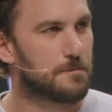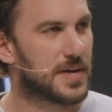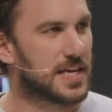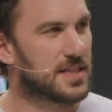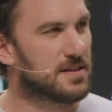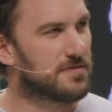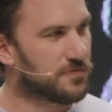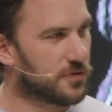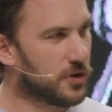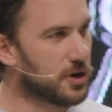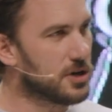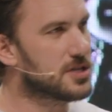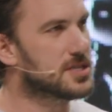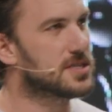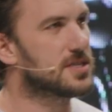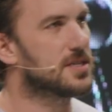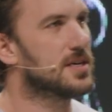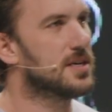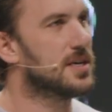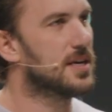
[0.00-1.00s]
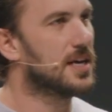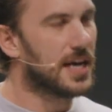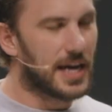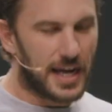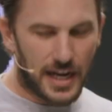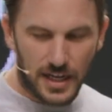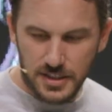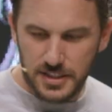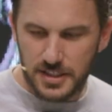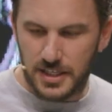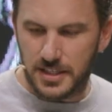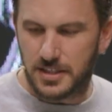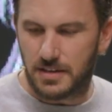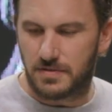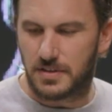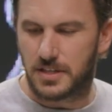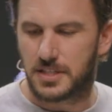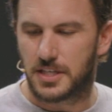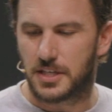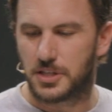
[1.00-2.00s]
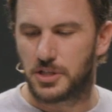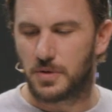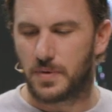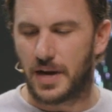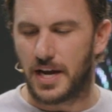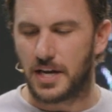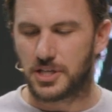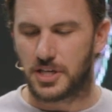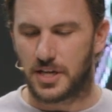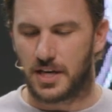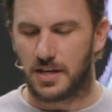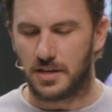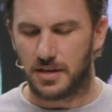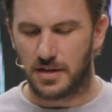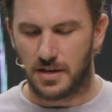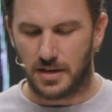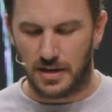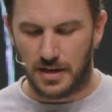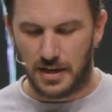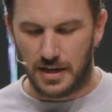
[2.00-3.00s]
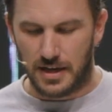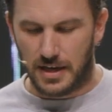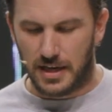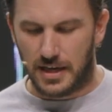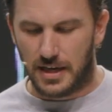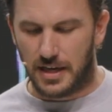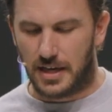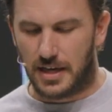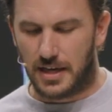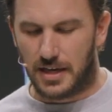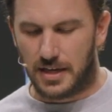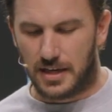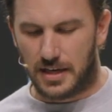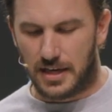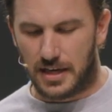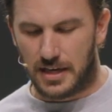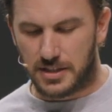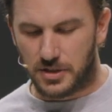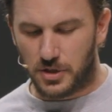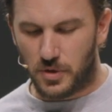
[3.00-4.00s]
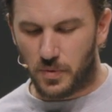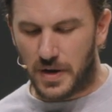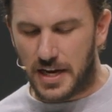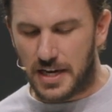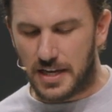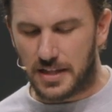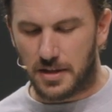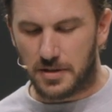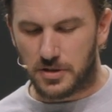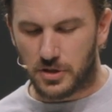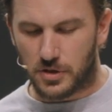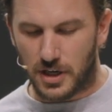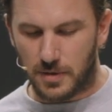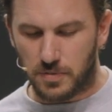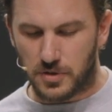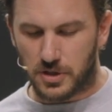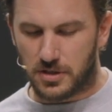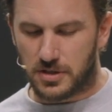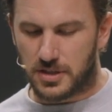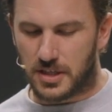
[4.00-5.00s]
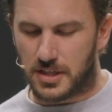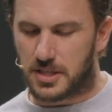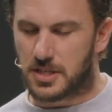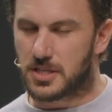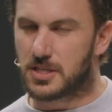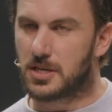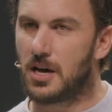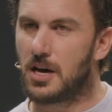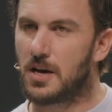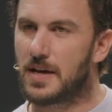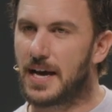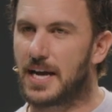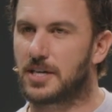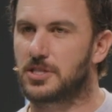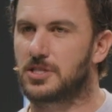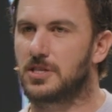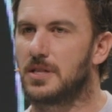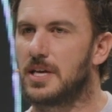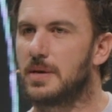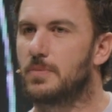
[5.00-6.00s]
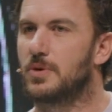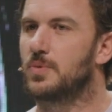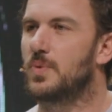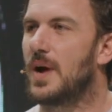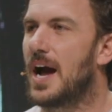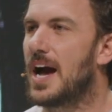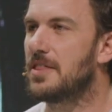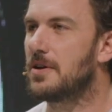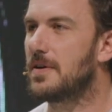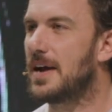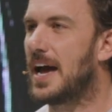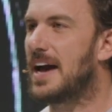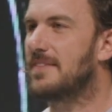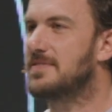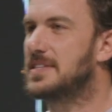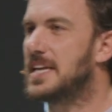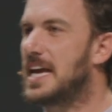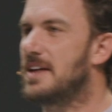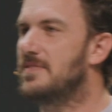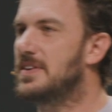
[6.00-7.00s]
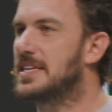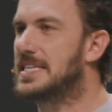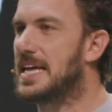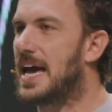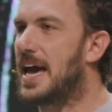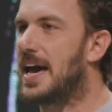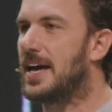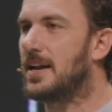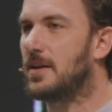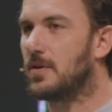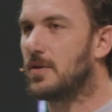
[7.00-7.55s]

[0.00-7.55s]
And the first instance of the situation is you read in the scriptures that Saul actually would rather have David dead,